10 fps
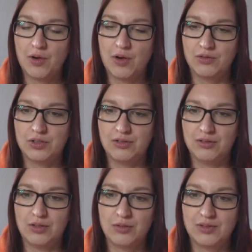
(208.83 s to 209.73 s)
onto
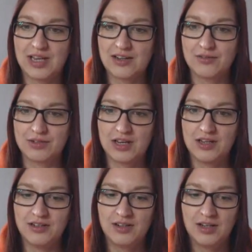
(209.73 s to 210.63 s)
your tax
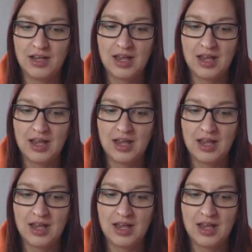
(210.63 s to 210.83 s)
return.